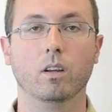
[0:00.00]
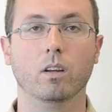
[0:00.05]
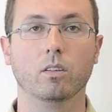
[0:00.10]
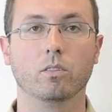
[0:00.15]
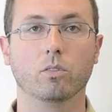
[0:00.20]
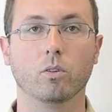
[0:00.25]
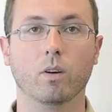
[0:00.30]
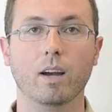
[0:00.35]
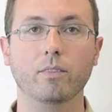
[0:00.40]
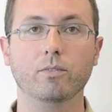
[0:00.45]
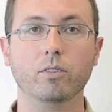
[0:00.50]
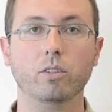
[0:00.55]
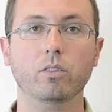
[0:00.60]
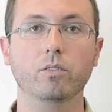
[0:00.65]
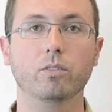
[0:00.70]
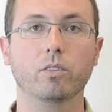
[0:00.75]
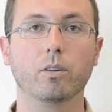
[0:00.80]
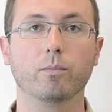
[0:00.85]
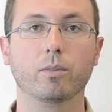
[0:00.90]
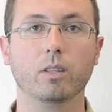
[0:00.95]
So after
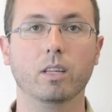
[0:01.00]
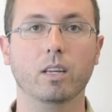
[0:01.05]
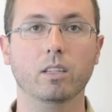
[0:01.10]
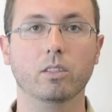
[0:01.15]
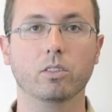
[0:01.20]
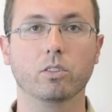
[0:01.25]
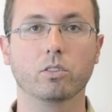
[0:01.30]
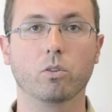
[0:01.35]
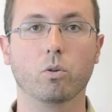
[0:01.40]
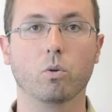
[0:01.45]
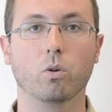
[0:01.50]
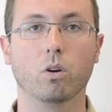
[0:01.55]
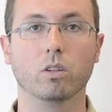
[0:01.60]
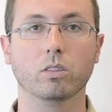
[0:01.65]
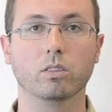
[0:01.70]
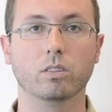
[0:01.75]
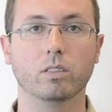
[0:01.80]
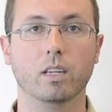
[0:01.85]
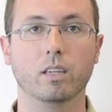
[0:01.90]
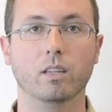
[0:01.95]
you've completed this
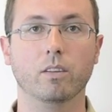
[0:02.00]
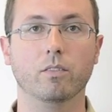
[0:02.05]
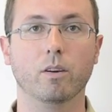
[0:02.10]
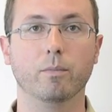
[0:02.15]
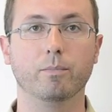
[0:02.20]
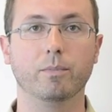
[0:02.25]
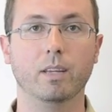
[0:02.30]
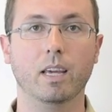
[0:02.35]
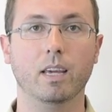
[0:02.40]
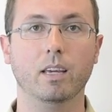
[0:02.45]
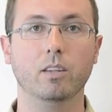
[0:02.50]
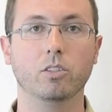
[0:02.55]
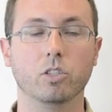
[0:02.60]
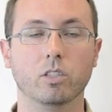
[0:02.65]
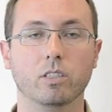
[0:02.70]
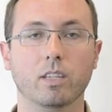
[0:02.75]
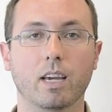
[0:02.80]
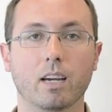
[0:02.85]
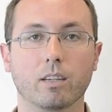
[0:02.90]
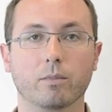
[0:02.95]
course and you've obtained
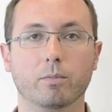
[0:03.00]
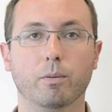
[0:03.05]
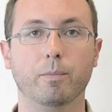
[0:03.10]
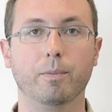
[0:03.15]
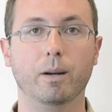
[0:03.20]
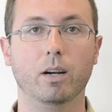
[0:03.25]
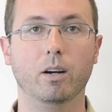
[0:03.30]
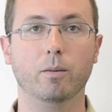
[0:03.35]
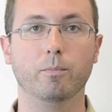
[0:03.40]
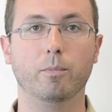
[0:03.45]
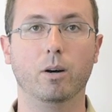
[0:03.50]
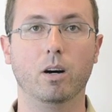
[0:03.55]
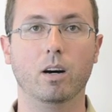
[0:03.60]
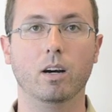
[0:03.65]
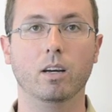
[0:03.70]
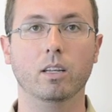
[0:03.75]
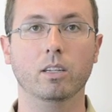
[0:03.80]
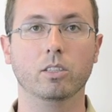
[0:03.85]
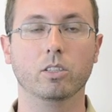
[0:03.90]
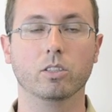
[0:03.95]
your tax preparer
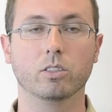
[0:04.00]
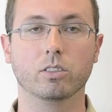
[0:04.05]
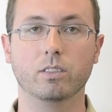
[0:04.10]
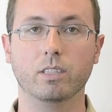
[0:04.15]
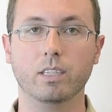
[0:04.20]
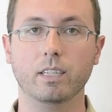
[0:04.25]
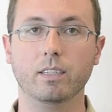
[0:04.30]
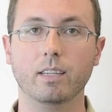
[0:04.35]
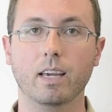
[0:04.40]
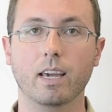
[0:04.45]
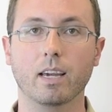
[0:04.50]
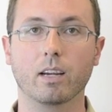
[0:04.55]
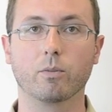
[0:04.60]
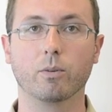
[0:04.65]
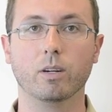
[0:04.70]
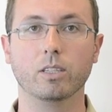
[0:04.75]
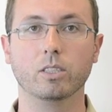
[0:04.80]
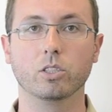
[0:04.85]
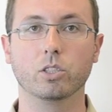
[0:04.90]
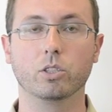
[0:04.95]
bond, your CTEC
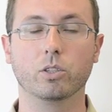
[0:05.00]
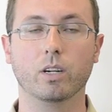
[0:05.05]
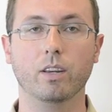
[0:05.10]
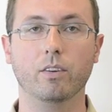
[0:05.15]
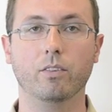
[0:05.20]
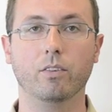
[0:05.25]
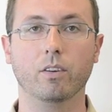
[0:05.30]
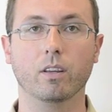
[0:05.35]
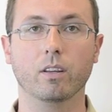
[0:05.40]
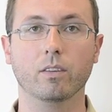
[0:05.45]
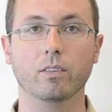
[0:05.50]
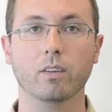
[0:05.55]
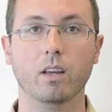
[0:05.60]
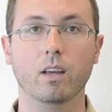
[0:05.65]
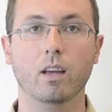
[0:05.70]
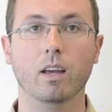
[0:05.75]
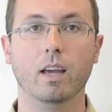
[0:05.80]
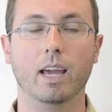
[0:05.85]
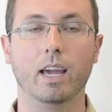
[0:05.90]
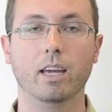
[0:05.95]
registration,
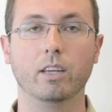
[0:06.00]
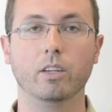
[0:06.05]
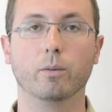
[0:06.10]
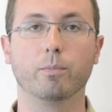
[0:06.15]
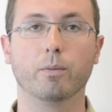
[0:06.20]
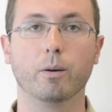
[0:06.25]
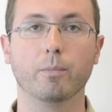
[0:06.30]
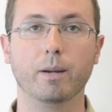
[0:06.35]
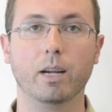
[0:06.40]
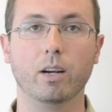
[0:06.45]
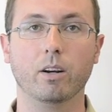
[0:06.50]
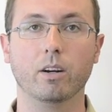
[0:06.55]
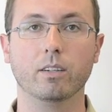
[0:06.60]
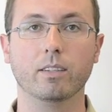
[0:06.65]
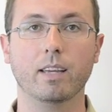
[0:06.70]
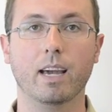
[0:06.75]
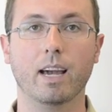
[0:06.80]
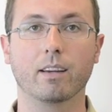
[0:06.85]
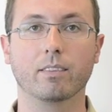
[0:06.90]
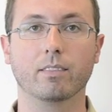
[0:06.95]
and your preparer
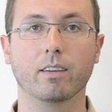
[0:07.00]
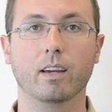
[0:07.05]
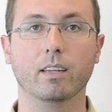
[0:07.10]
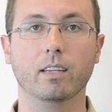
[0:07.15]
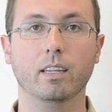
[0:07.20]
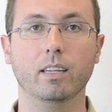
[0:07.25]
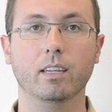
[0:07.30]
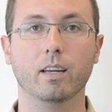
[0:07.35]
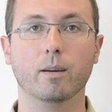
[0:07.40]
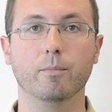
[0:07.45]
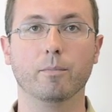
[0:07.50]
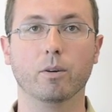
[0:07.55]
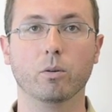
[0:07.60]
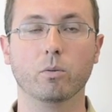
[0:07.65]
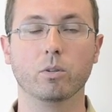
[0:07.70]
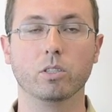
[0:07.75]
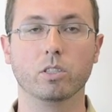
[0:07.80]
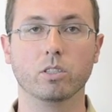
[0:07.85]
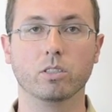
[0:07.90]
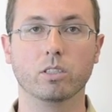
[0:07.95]
tax ID number,
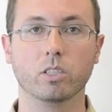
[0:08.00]
which is